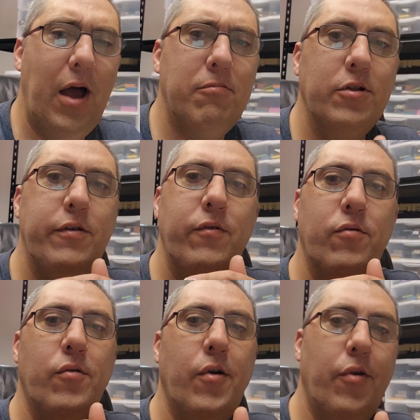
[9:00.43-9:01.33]
I believe
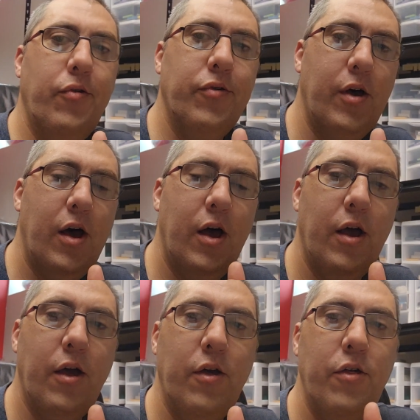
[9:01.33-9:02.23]
it was
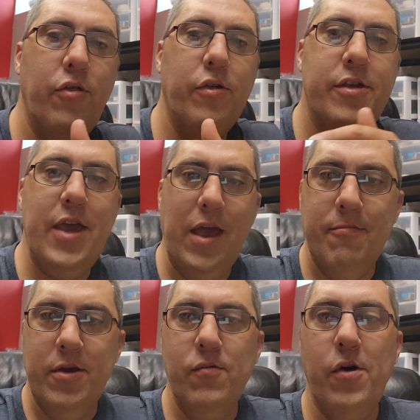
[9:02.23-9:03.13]
uh,
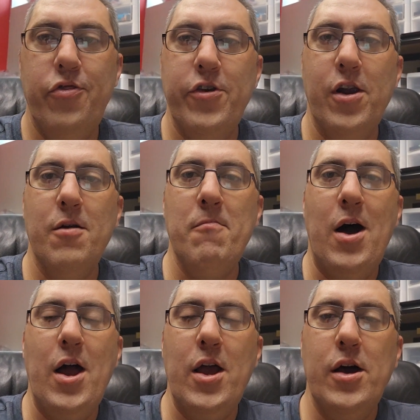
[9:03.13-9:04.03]
Gaming with
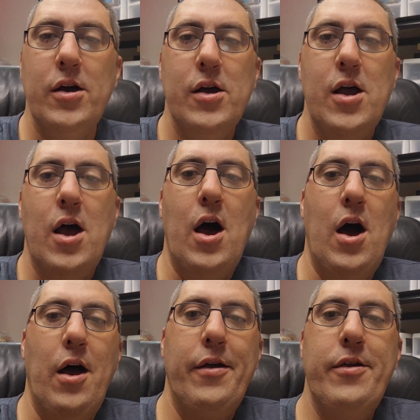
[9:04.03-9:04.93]
Jeremiah.
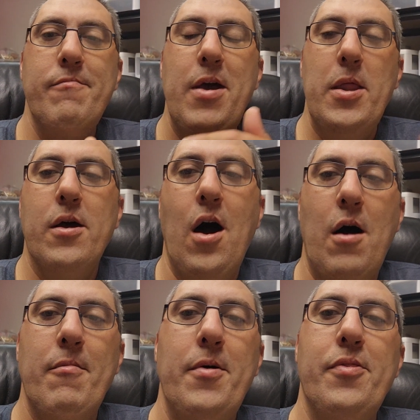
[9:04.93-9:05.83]
Uh, he made a
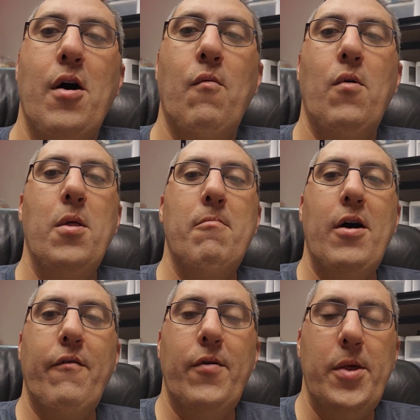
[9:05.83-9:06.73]
comment on one of
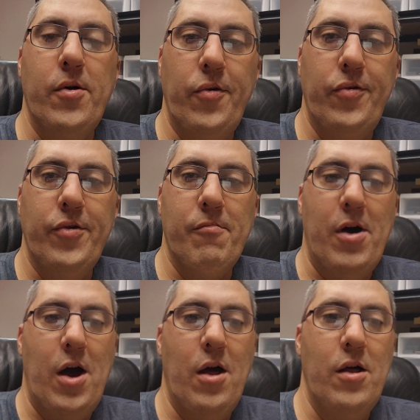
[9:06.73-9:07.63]
my videos
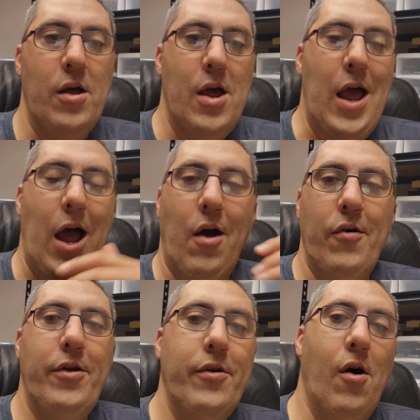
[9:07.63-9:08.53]
about how
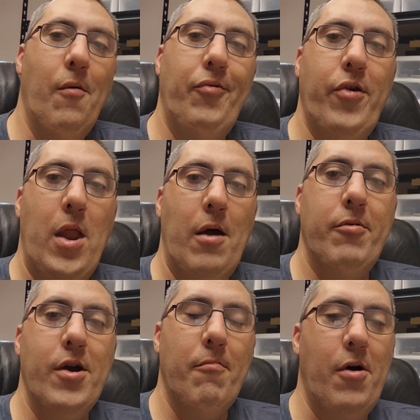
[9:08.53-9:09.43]
he hopes that I
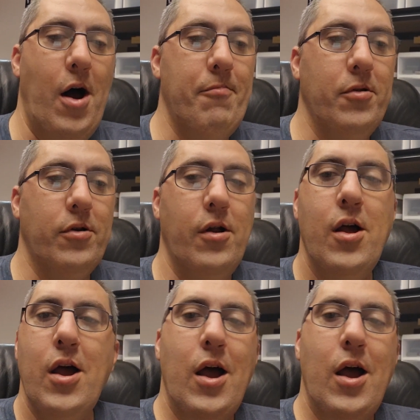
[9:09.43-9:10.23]
become popular.